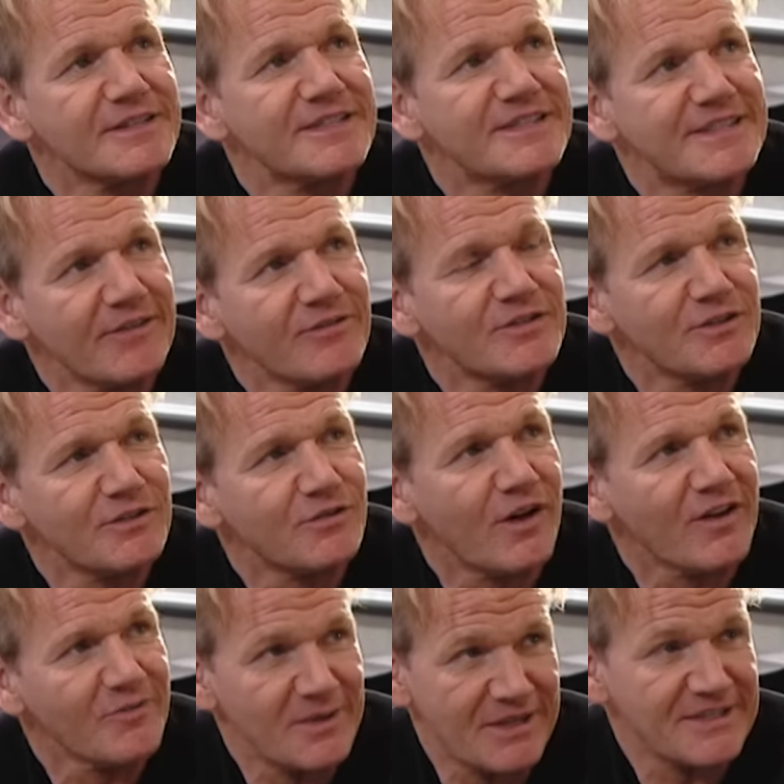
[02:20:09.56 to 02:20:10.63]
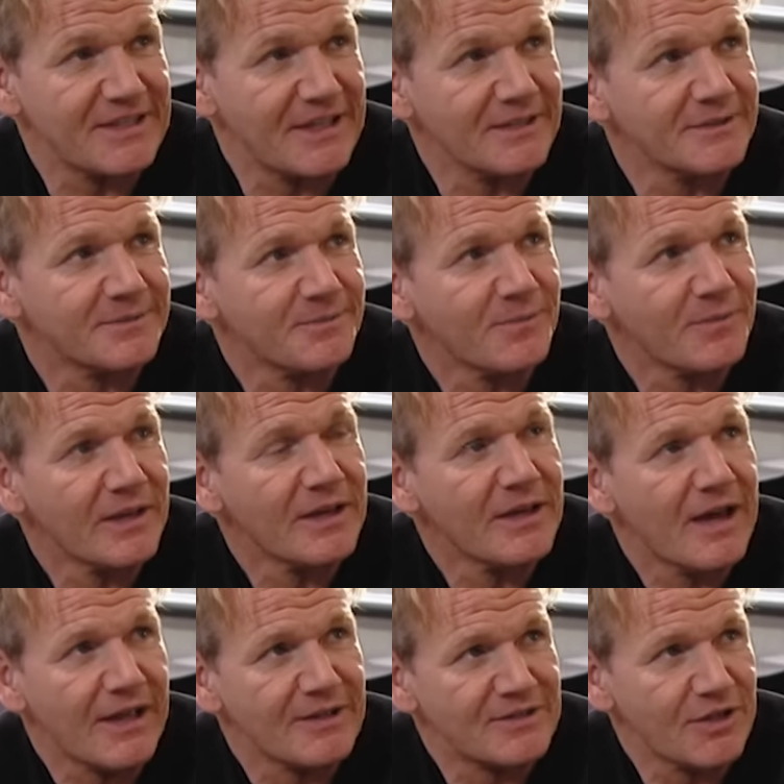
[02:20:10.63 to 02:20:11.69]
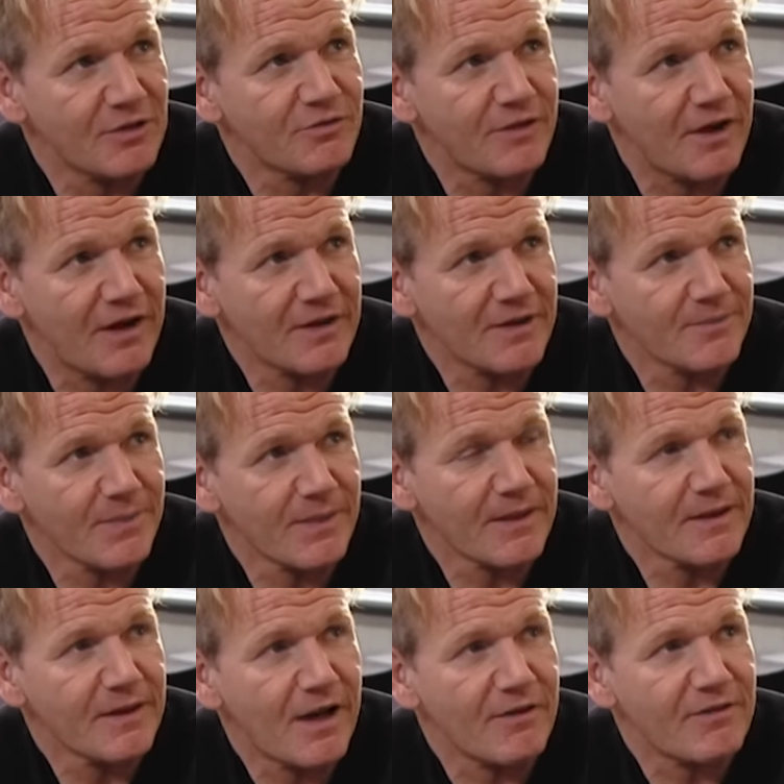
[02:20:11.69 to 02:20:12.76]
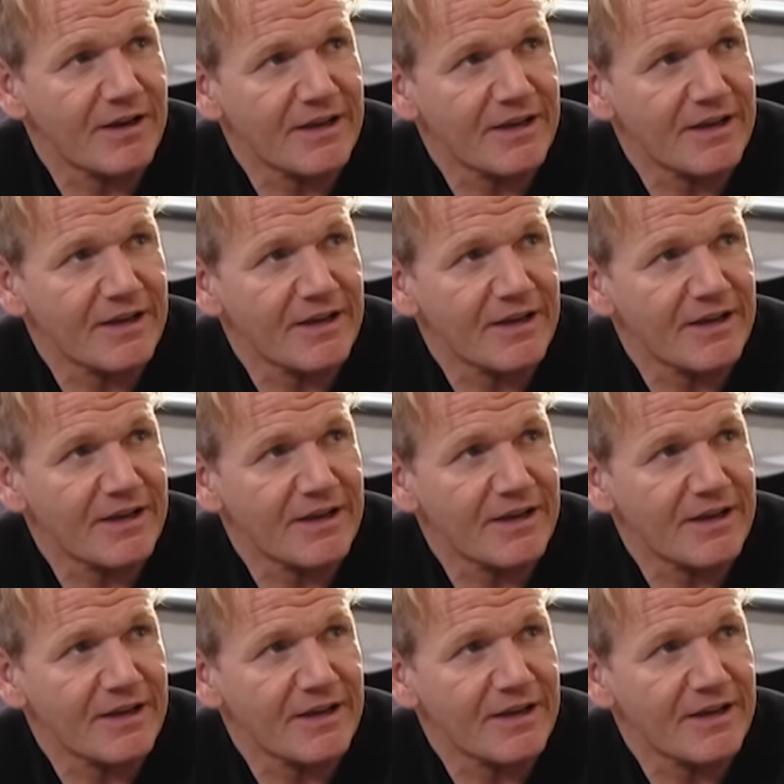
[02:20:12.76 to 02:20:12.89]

75 minutes in, and so far, I've